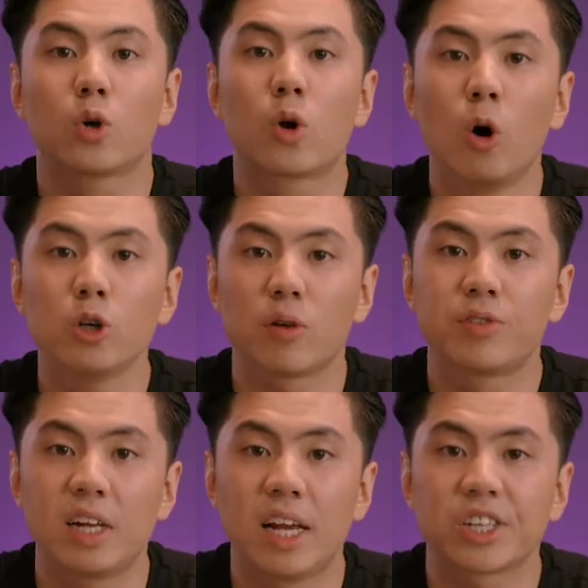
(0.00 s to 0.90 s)
to close off
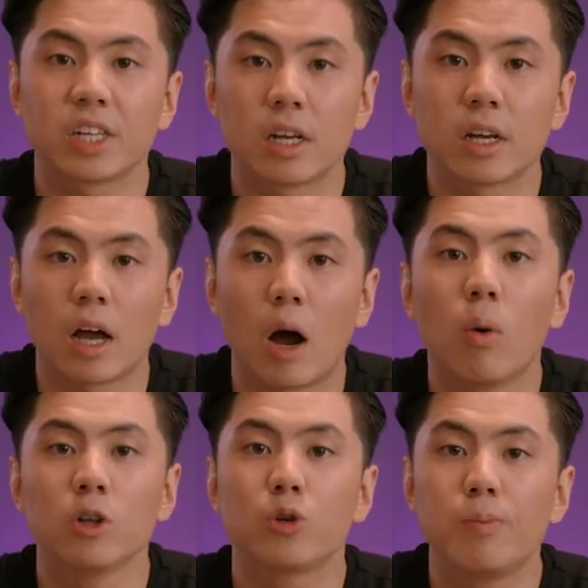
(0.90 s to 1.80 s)
this lesson, I
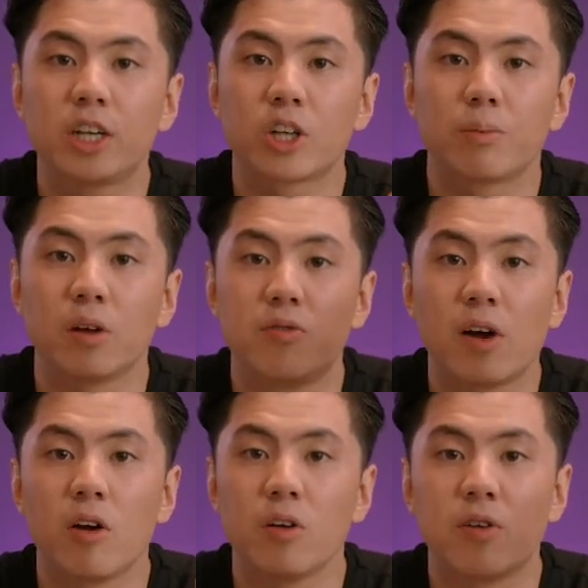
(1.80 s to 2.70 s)
want to make something
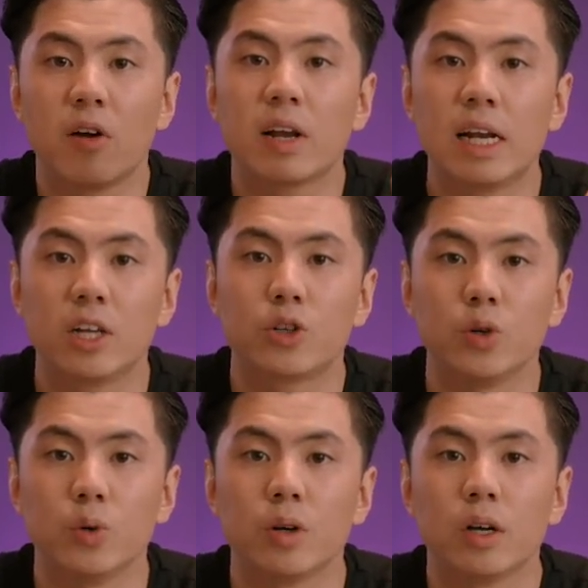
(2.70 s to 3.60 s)
very, very clear to you.